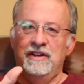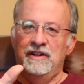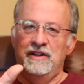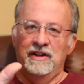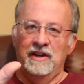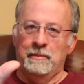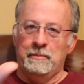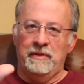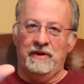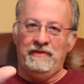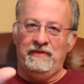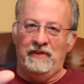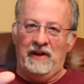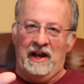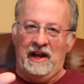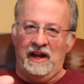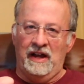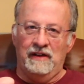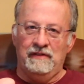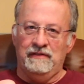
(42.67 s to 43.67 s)
Number
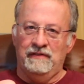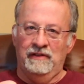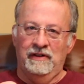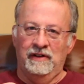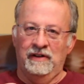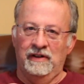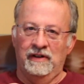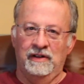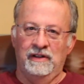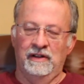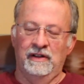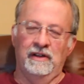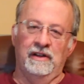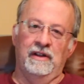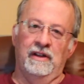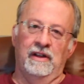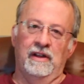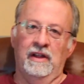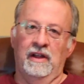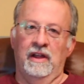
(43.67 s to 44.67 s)
5,
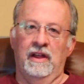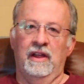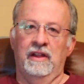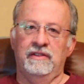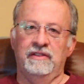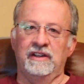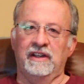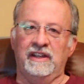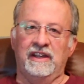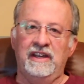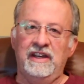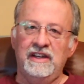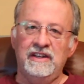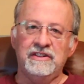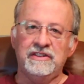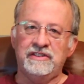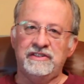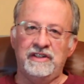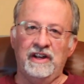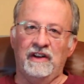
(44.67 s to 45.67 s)
the
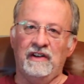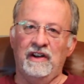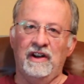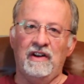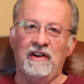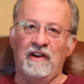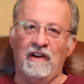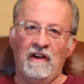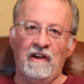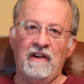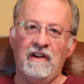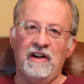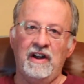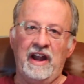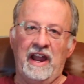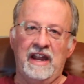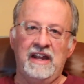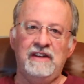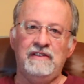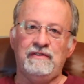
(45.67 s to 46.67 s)
Kyocera
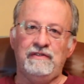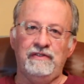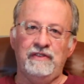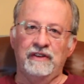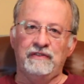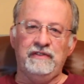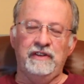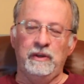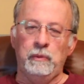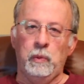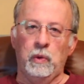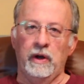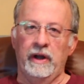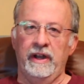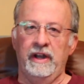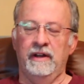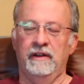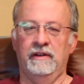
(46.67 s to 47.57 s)
R851.